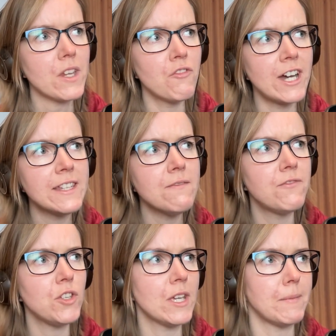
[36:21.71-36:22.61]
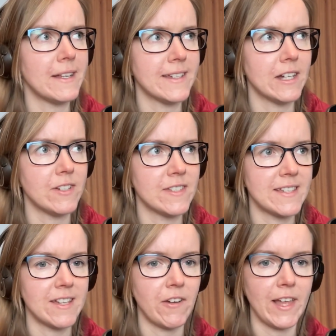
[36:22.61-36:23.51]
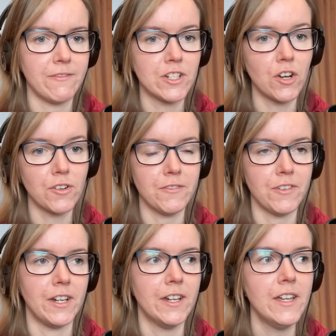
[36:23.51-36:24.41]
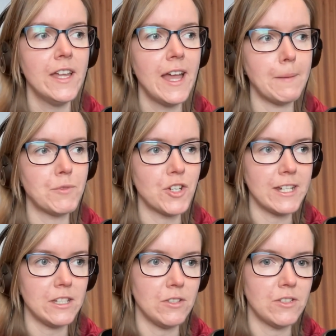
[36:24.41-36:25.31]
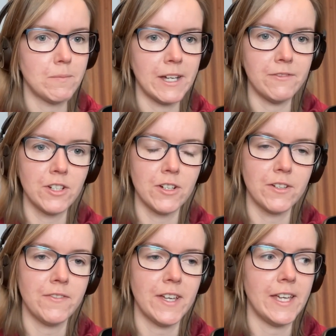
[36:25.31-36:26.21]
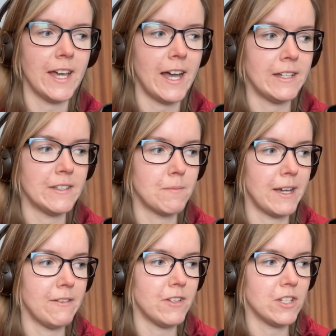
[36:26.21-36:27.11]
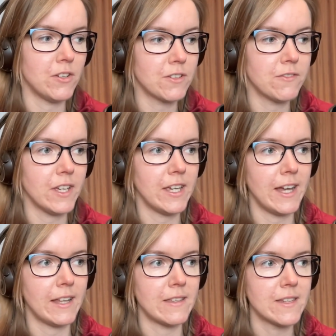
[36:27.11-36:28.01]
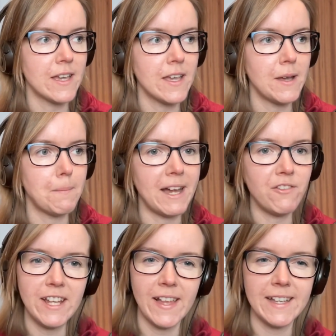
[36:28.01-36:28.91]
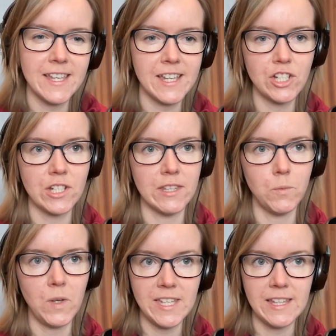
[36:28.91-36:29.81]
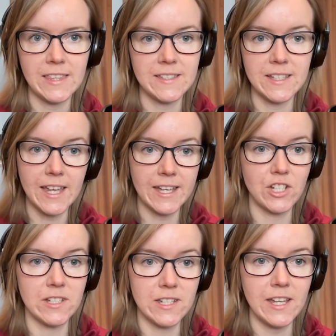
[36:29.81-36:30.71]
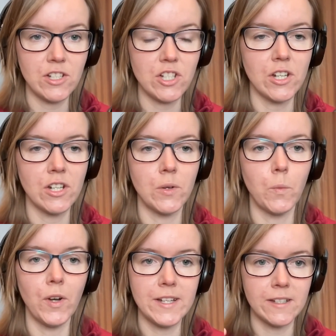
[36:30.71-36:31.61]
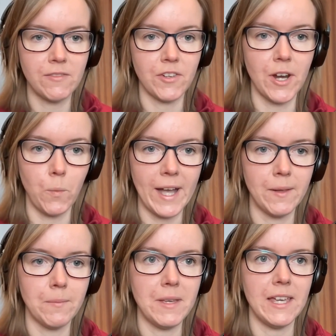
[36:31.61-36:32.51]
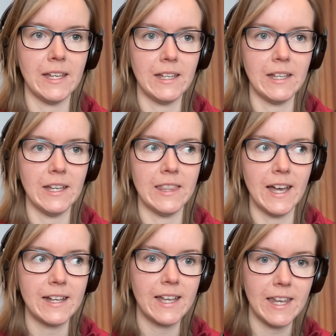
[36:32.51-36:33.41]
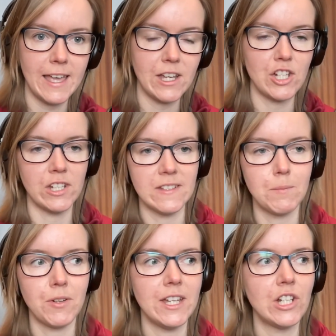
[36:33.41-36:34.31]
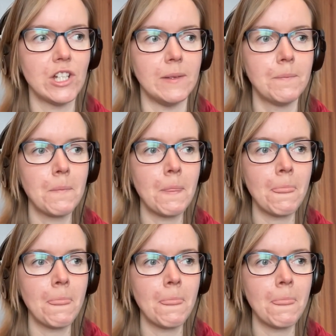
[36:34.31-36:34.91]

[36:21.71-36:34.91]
rather than viewing myself as necessarily a photographer, I'm trying to use my photography and my videography and my realisation that we need this connection to nature, what it does for our well-being, and that connection and inspiration